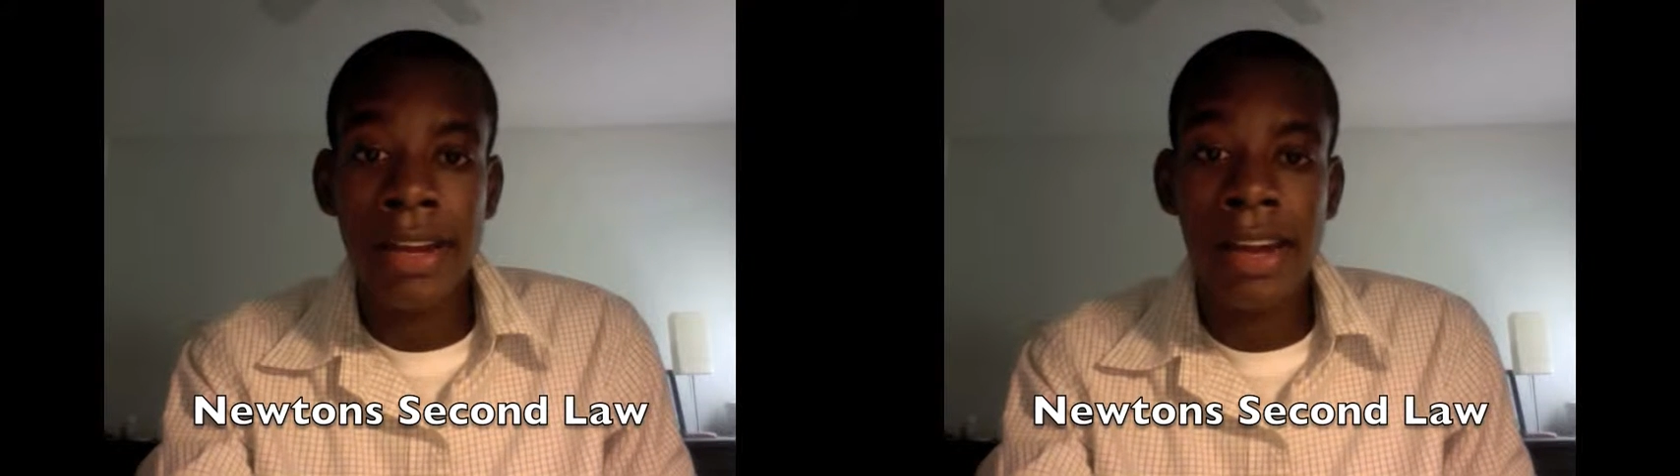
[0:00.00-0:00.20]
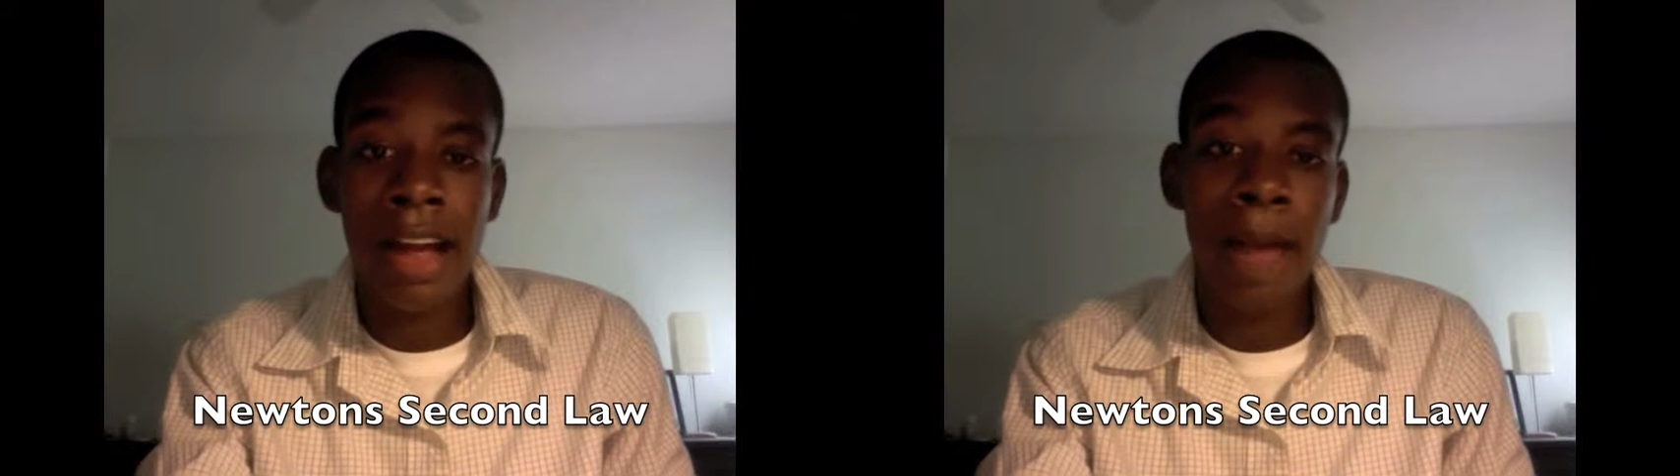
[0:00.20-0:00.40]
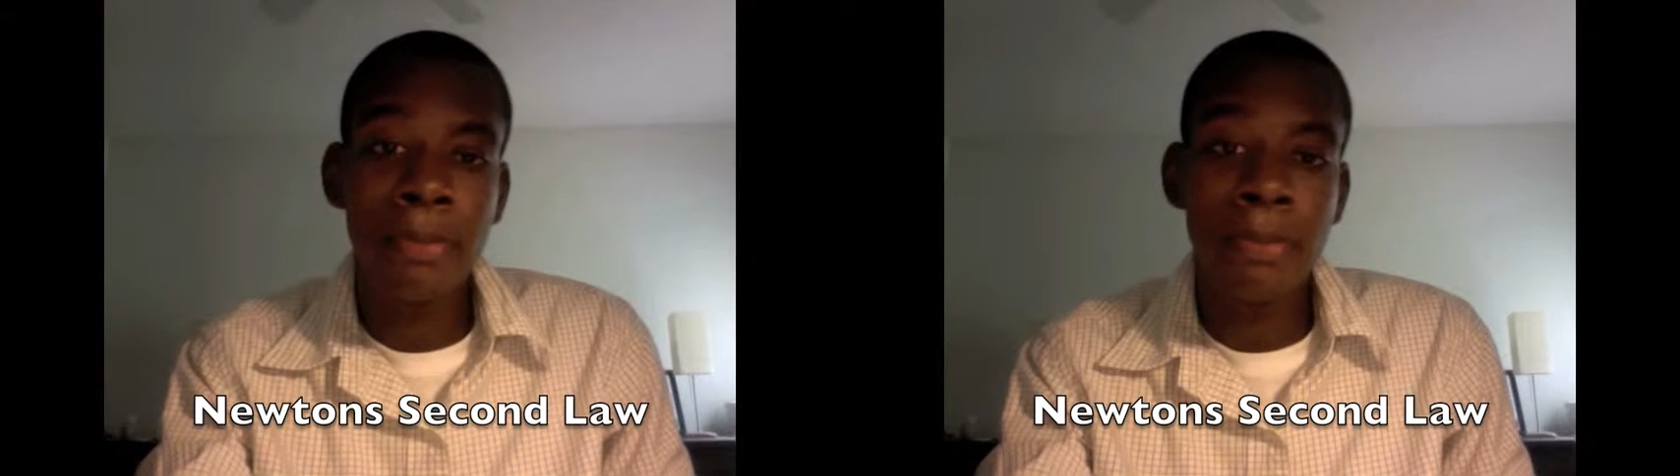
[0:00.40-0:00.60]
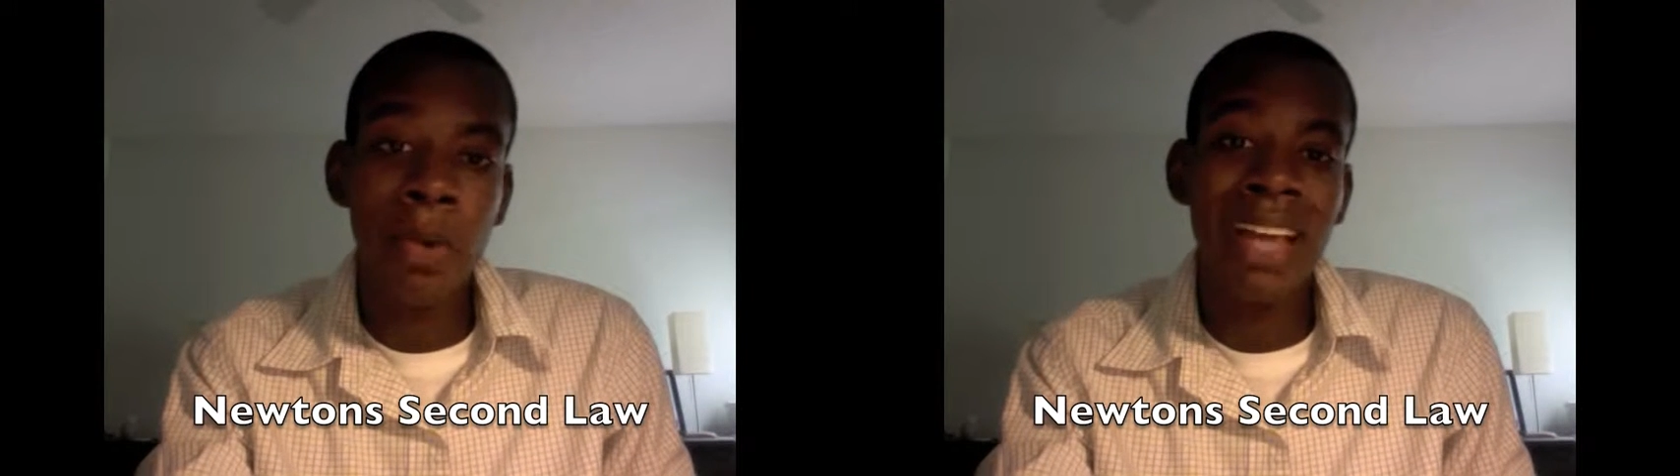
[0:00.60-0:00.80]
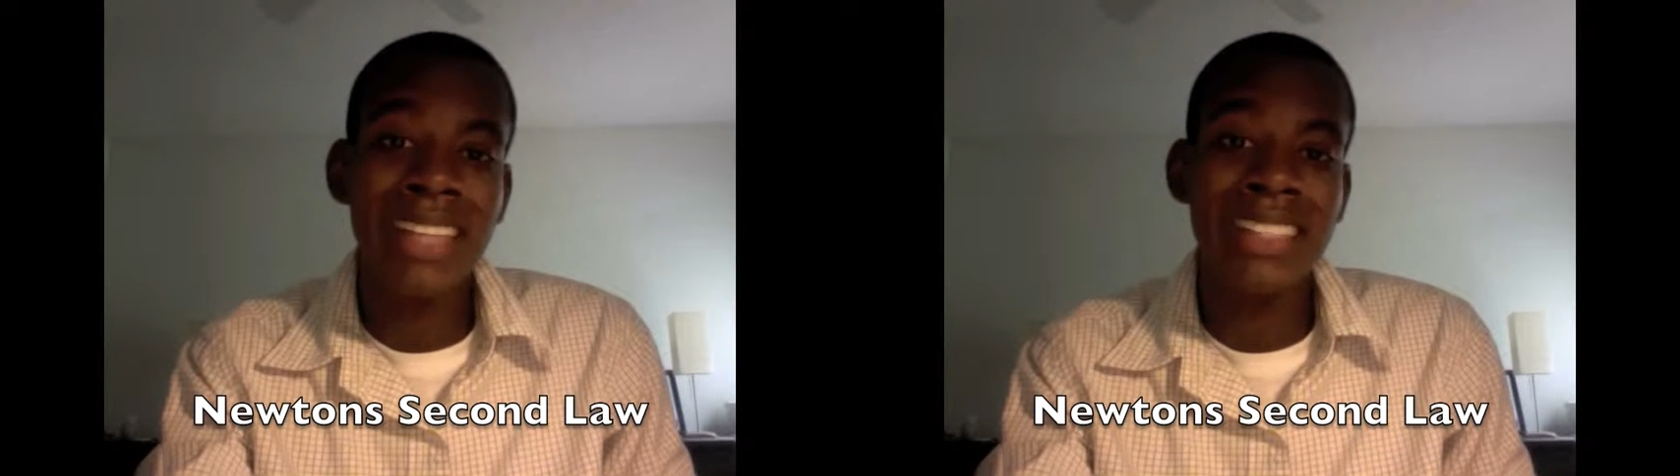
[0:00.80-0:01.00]
the
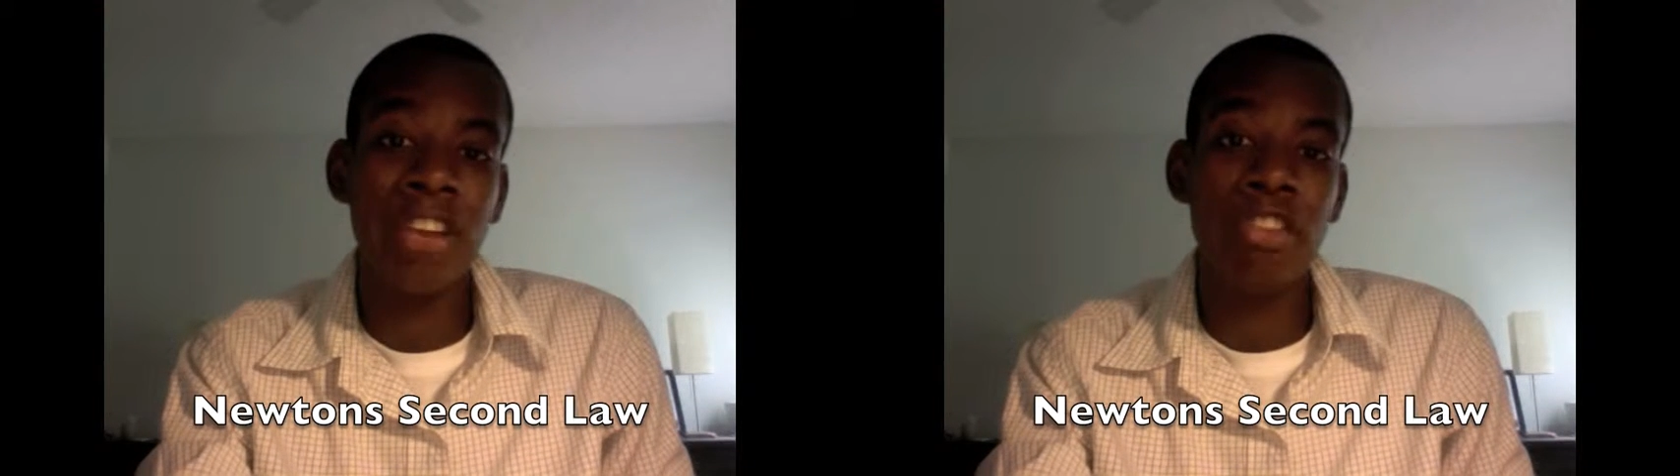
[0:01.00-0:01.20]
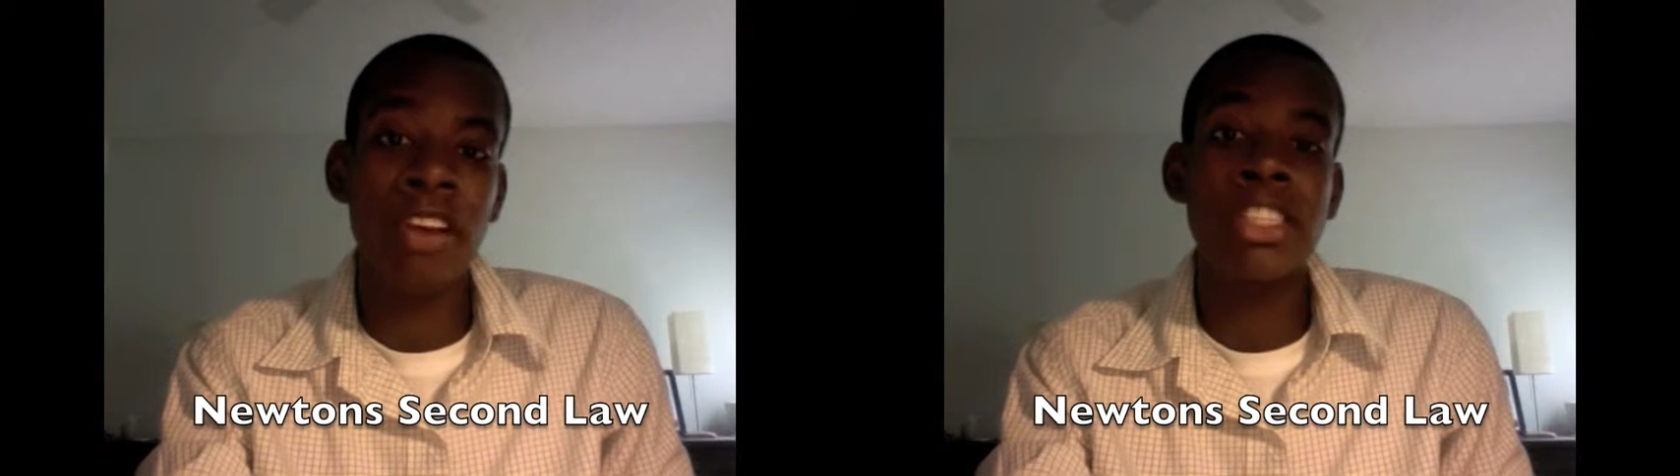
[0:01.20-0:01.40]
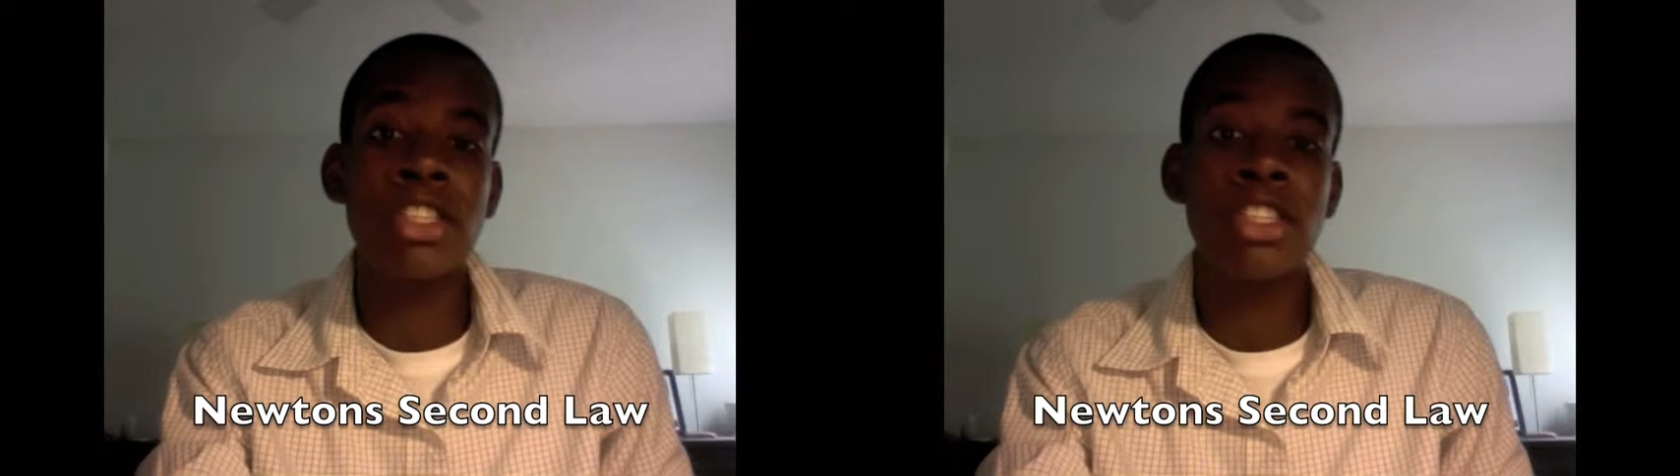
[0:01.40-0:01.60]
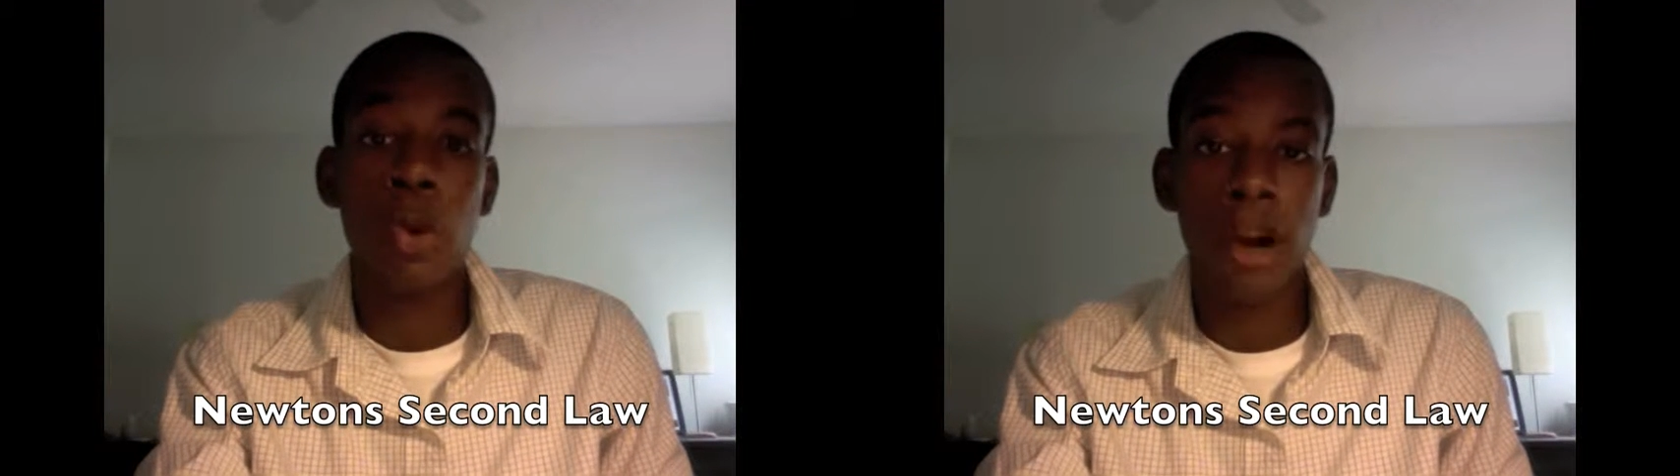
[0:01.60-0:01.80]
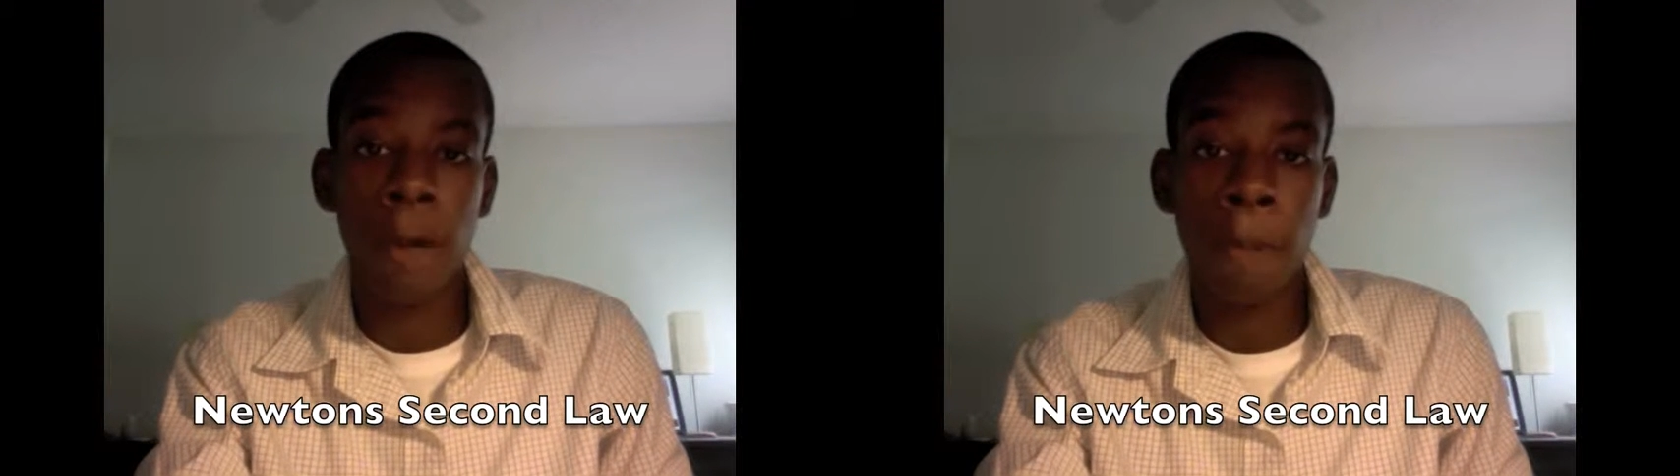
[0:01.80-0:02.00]
object will accelerate slower.